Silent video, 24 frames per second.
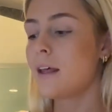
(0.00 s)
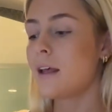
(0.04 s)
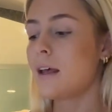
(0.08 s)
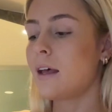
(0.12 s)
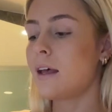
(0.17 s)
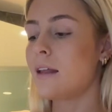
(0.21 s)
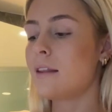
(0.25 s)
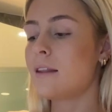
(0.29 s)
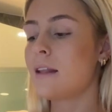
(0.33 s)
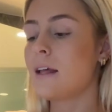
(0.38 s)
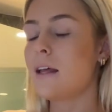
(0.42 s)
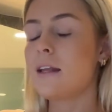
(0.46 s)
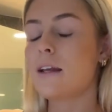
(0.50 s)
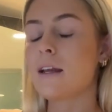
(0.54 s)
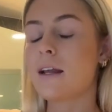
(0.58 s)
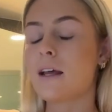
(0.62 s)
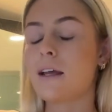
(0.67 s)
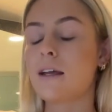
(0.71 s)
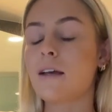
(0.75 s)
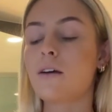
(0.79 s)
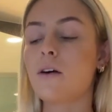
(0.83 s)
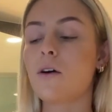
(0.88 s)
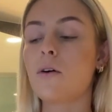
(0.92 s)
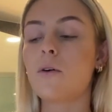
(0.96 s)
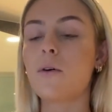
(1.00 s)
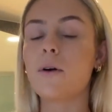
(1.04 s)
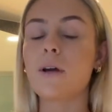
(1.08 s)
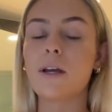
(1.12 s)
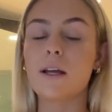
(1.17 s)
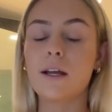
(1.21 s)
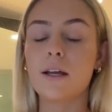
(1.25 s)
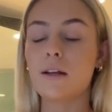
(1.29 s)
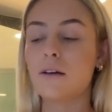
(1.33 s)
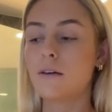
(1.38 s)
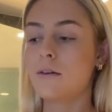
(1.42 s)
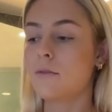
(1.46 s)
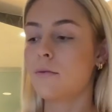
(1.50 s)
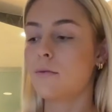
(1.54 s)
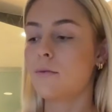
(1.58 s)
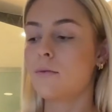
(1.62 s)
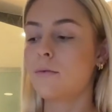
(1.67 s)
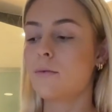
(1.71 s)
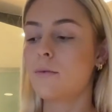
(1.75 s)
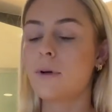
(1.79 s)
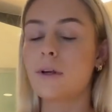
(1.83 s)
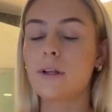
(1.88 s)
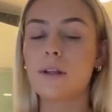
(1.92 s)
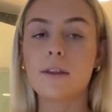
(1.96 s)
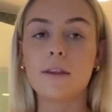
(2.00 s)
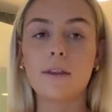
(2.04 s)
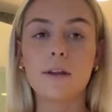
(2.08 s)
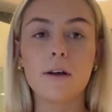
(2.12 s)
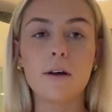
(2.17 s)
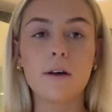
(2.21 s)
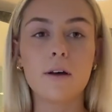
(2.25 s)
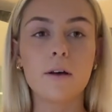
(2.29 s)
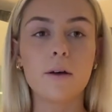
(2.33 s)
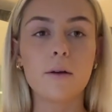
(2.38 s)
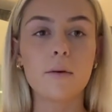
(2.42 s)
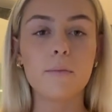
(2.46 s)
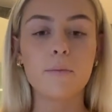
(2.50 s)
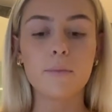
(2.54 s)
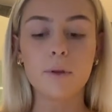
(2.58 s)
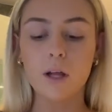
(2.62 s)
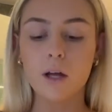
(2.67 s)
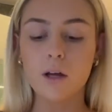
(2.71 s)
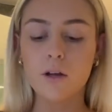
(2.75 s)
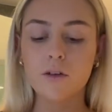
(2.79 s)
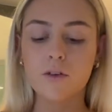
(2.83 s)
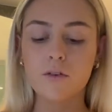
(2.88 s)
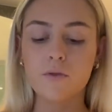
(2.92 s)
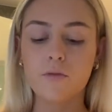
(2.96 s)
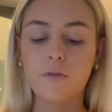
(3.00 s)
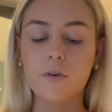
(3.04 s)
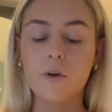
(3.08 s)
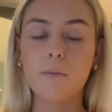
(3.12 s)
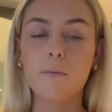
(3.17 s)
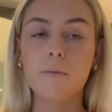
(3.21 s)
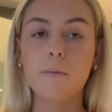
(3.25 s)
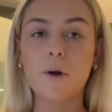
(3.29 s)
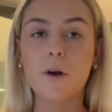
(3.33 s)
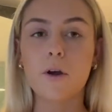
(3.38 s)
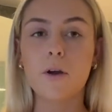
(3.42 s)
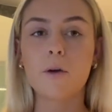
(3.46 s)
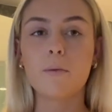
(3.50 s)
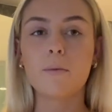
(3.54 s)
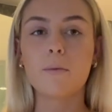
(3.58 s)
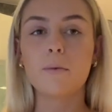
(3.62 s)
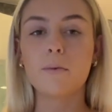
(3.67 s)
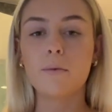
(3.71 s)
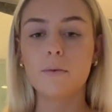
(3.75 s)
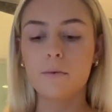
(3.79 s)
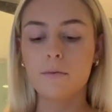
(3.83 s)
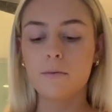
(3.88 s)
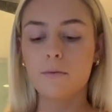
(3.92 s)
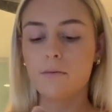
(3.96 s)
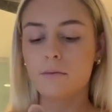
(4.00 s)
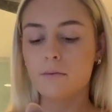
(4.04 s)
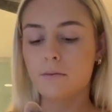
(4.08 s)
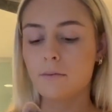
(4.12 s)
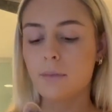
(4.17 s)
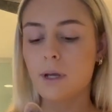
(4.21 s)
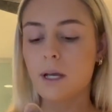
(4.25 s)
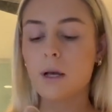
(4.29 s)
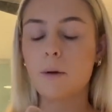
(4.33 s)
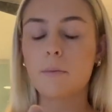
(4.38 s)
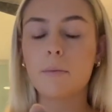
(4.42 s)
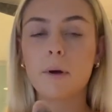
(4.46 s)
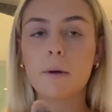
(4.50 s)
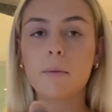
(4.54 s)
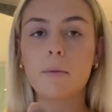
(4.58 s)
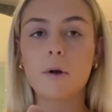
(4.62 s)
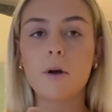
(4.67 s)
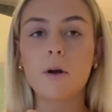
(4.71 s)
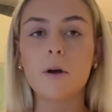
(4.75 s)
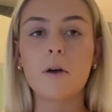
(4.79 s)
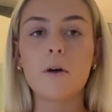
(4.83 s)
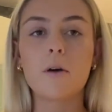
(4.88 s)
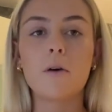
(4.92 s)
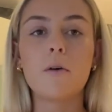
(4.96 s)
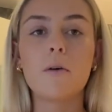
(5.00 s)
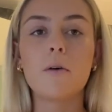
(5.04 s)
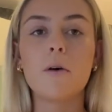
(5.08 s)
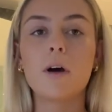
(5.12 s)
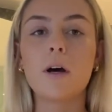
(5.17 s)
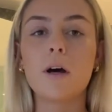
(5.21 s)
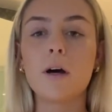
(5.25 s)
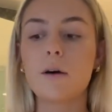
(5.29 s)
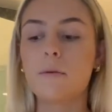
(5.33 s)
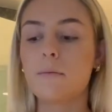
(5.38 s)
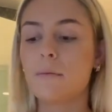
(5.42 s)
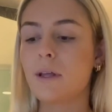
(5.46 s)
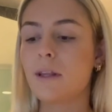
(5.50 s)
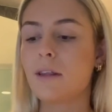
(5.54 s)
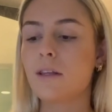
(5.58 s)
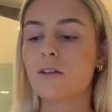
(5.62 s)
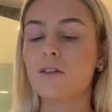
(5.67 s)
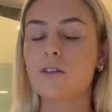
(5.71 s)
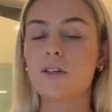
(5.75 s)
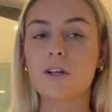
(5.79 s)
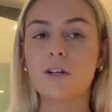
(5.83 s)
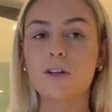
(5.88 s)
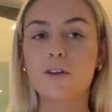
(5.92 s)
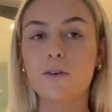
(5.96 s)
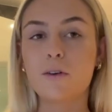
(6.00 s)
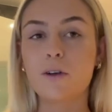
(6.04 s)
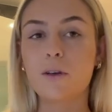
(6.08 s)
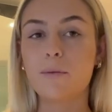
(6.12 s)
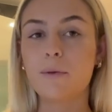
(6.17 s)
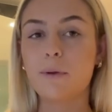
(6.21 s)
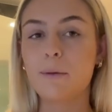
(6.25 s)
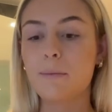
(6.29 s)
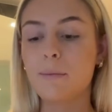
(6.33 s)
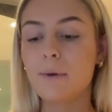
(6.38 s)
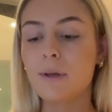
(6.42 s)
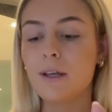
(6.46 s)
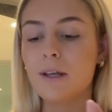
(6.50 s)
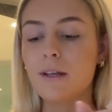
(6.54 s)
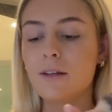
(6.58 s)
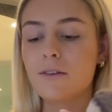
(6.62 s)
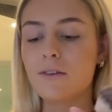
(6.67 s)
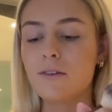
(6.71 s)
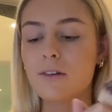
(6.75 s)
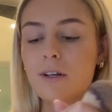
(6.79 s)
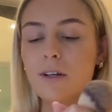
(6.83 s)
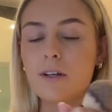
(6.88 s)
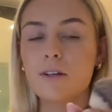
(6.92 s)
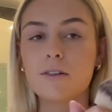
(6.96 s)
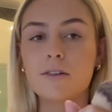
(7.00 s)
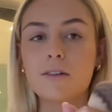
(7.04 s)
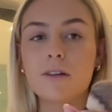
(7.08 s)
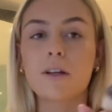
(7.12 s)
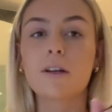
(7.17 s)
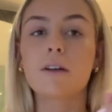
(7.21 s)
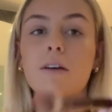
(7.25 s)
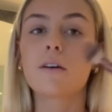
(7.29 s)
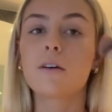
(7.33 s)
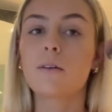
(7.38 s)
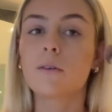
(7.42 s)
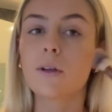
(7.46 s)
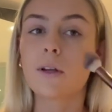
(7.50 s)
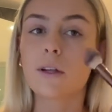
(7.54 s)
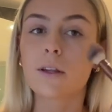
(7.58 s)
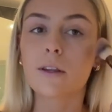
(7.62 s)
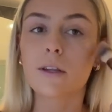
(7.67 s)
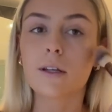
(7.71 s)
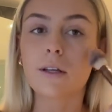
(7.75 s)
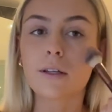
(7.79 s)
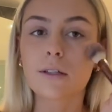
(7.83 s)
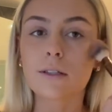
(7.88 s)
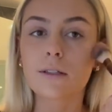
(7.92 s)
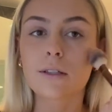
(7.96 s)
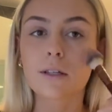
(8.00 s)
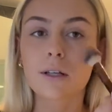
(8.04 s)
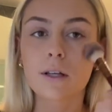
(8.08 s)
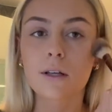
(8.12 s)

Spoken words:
And then I go in with a blush from Mario, Makeup by Mario, in the shade Creamy Peach, and I just kind of go like this.